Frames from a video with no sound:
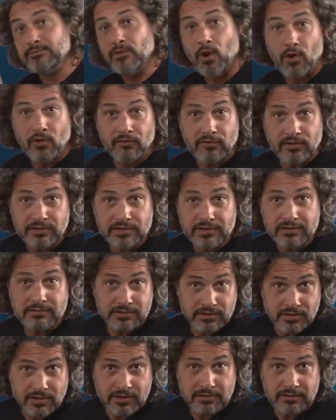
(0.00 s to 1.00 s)
Ovals?
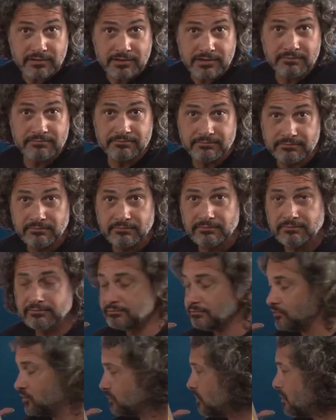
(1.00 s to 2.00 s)
Circles?
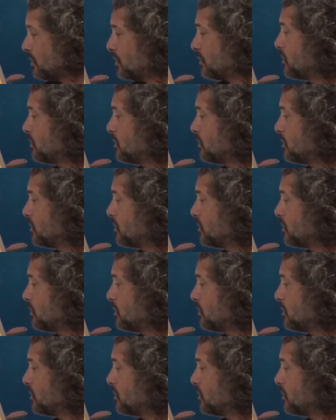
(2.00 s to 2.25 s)
Sure.